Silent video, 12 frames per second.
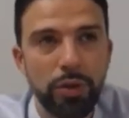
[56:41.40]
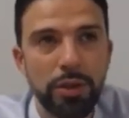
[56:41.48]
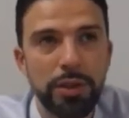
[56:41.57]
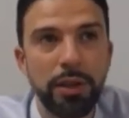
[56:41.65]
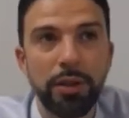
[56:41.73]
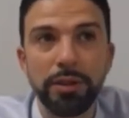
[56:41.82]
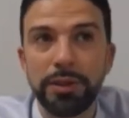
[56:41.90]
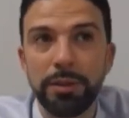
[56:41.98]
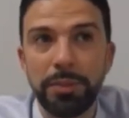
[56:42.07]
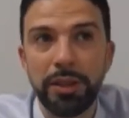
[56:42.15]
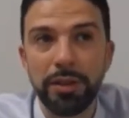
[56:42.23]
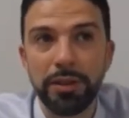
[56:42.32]
could still
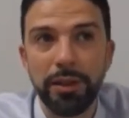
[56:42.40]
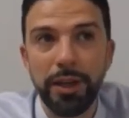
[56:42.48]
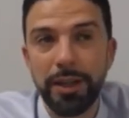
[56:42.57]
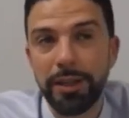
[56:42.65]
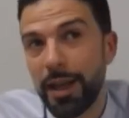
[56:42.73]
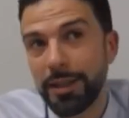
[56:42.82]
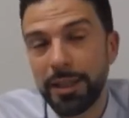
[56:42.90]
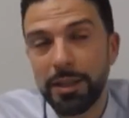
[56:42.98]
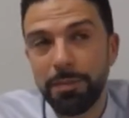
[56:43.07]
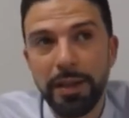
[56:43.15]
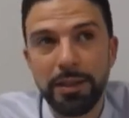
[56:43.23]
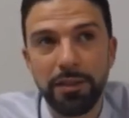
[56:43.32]
be considered as
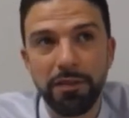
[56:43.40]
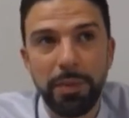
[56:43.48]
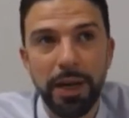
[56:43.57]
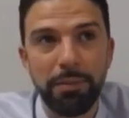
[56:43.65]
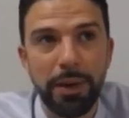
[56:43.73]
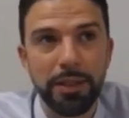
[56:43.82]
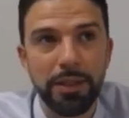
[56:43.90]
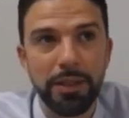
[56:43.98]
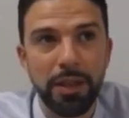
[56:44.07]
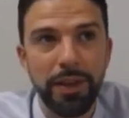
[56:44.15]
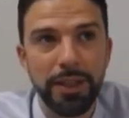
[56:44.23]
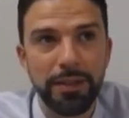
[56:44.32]
expensive by
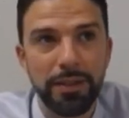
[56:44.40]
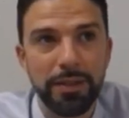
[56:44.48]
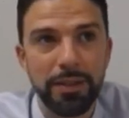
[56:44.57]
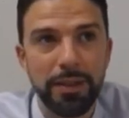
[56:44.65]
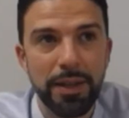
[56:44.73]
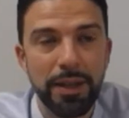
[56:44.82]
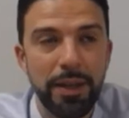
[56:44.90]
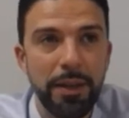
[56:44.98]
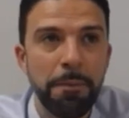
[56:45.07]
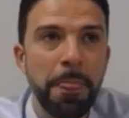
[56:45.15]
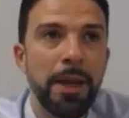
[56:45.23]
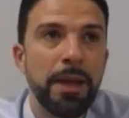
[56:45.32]
some investors.
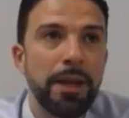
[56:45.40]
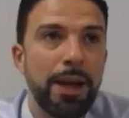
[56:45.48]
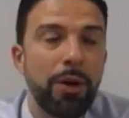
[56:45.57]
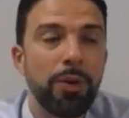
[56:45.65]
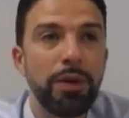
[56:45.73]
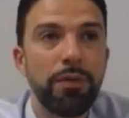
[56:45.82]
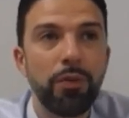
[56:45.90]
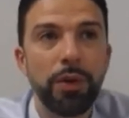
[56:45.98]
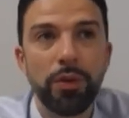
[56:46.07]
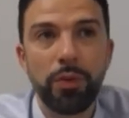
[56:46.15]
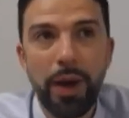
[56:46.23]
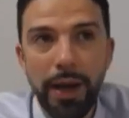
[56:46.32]
Now, if
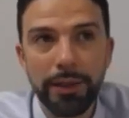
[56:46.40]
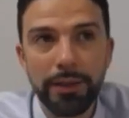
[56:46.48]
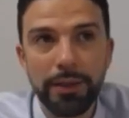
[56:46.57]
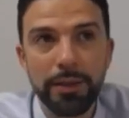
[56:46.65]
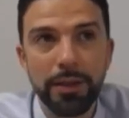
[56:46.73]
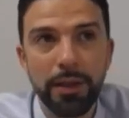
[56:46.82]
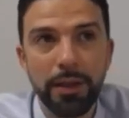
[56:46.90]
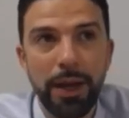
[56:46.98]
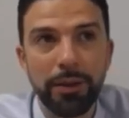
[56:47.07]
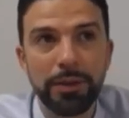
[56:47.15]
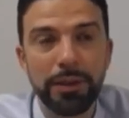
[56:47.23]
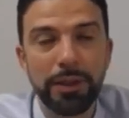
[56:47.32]
we write
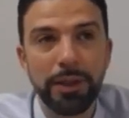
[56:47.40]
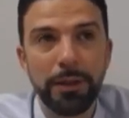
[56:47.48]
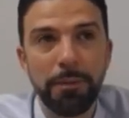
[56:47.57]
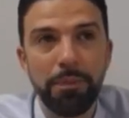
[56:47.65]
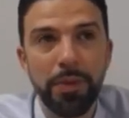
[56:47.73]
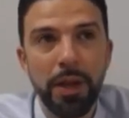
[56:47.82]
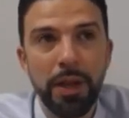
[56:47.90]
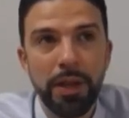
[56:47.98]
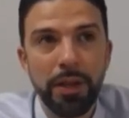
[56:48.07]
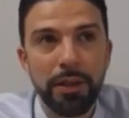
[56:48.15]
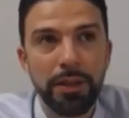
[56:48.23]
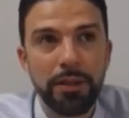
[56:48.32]
about
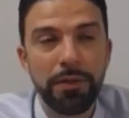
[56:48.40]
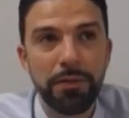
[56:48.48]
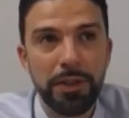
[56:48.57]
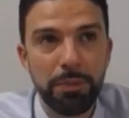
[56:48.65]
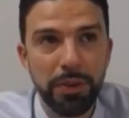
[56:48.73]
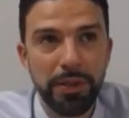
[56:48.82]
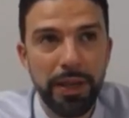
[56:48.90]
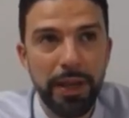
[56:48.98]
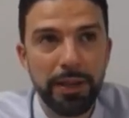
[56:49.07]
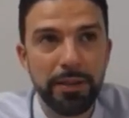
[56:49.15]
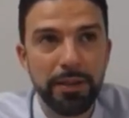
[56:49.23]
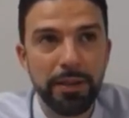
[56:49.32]
this
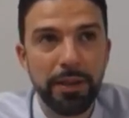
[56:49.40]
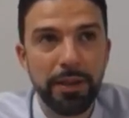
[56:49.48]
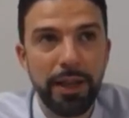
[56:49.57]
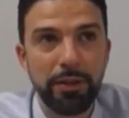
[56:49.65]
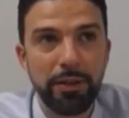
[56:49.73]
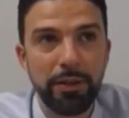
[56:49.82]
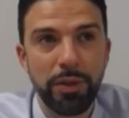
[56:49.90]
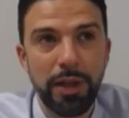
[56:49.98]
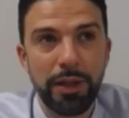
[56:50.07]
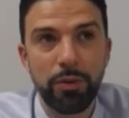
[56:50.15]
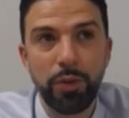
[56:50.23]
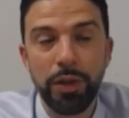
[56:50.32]
50% that
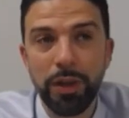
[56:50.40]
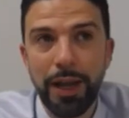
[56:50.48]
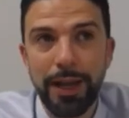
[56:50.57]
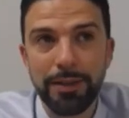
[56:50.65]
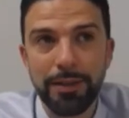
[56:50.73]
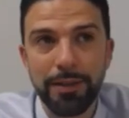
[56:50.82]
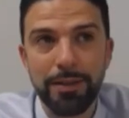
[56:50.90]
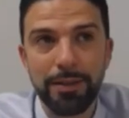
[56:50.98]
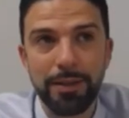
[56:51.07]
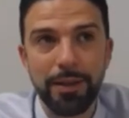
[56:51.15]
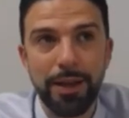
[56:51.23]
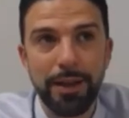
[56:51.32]
it
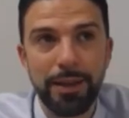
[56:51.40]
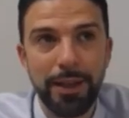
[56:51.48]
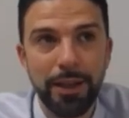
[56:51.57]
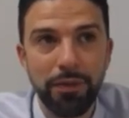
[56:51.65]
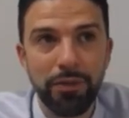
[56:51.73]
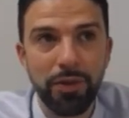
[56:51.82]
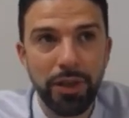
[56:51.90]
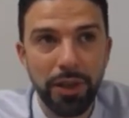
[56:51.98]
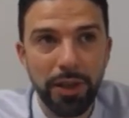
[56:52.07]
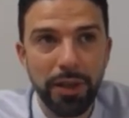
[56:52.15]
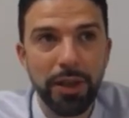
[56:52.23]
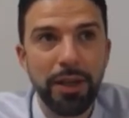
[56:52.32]
realizes at the end of the
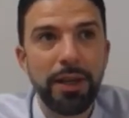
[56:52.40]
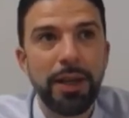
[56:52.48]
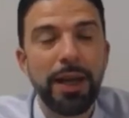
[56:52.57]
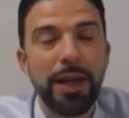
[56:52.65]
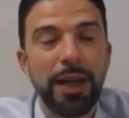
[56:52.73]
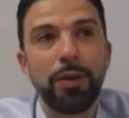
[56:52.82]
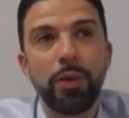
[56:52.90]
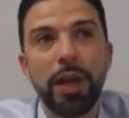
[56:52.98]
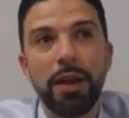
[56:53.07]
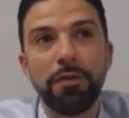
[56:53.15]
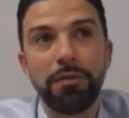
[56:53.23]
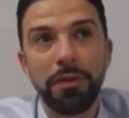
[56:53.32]
year, and then
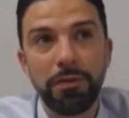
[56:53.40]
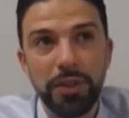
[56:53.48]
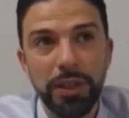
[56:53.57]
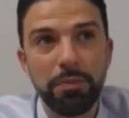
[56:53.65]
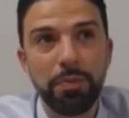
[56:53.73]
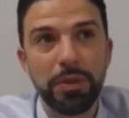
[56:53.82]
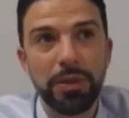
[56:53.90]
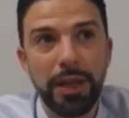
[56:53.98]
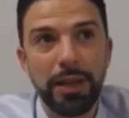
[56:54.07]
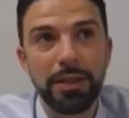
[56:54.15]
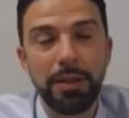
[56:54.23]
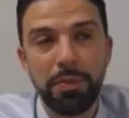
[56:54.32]
we have 15%
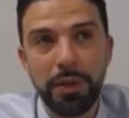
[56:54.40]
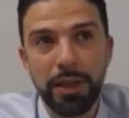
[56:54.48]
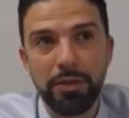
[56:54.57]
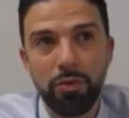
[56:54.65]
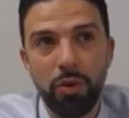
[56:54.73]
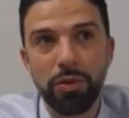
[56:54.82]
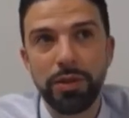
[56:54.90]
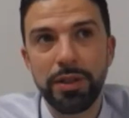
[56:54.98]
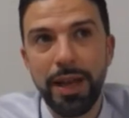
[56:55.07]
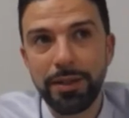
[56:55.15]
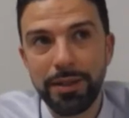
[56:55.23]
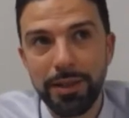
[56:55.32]
EPS growth
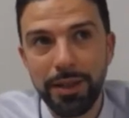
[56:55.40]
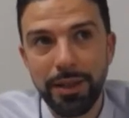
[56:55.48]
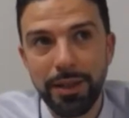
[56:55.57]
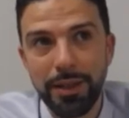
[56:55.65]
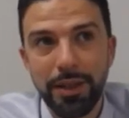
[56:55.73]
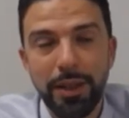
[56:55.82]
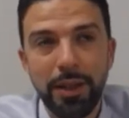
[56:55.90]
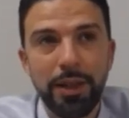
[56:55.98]
next year,